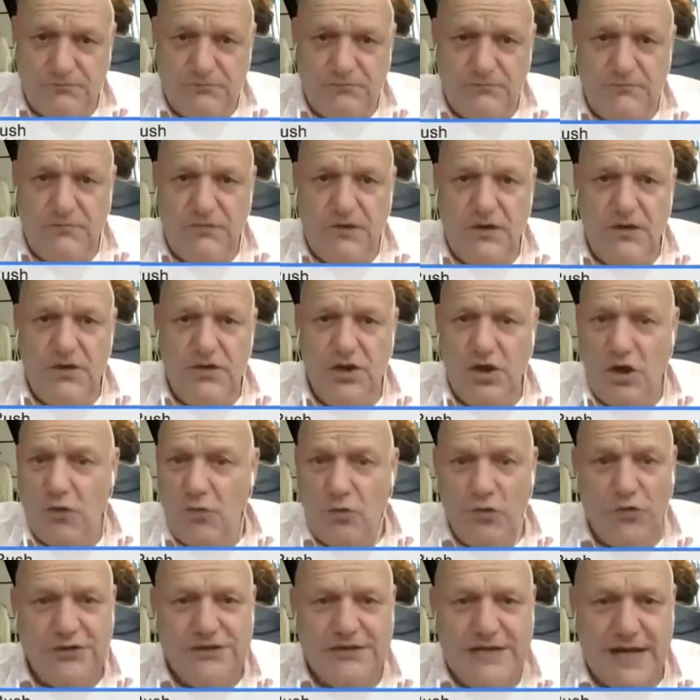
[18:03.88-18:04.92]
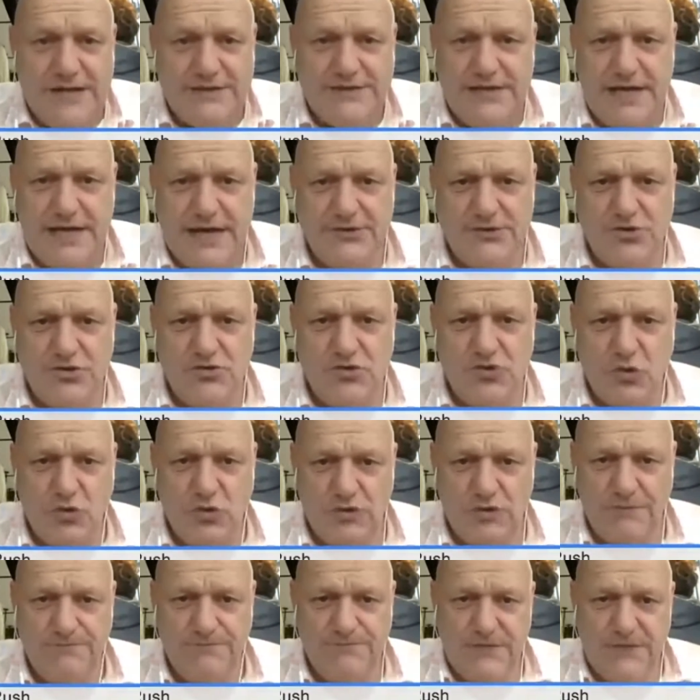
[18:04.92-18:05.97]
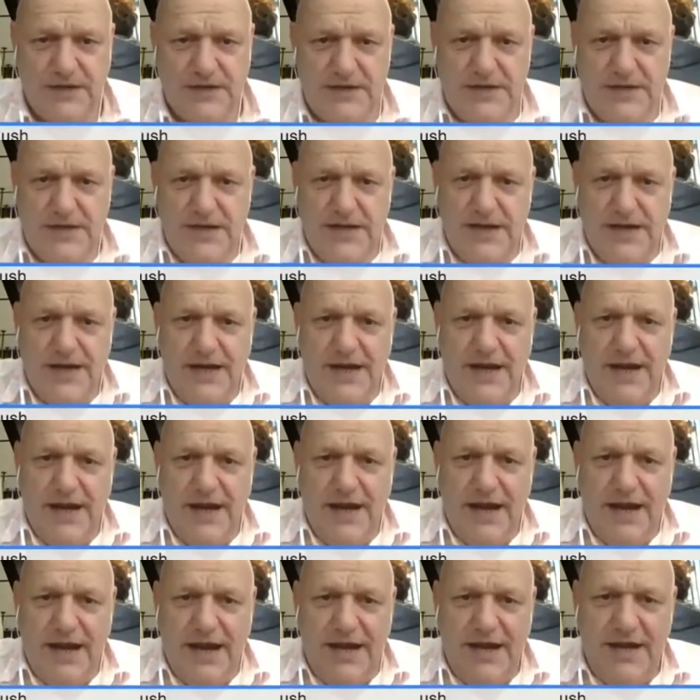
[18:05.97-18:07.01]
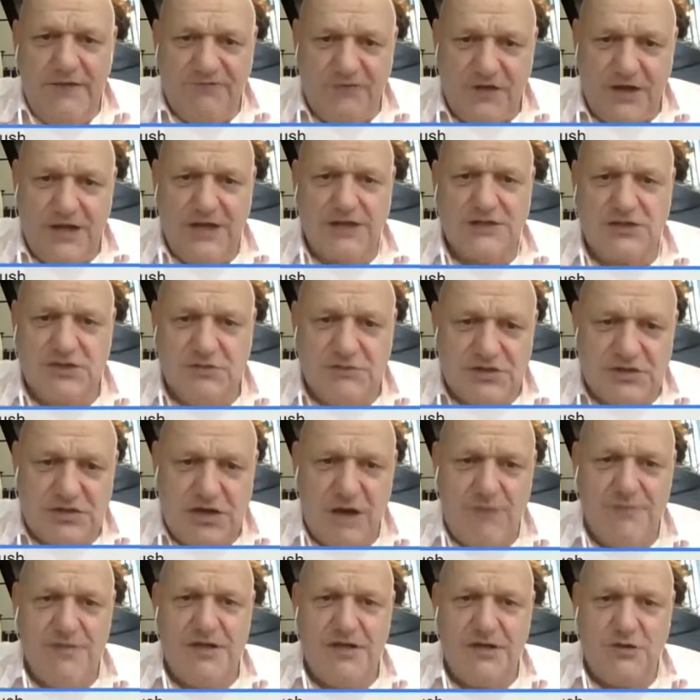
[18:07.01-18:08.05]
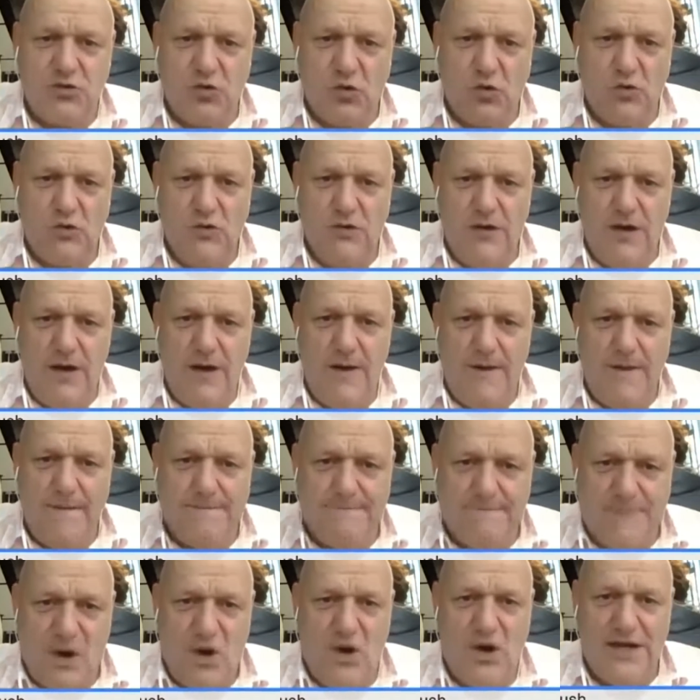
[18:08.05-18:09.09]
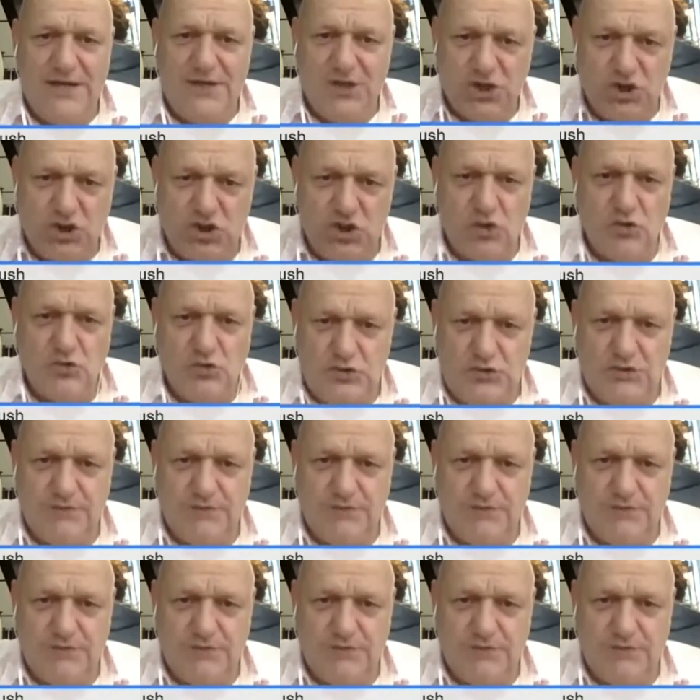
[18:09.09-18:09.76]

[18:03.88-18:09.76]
or in downtown New York, if the customers come in the door and buy the shoes,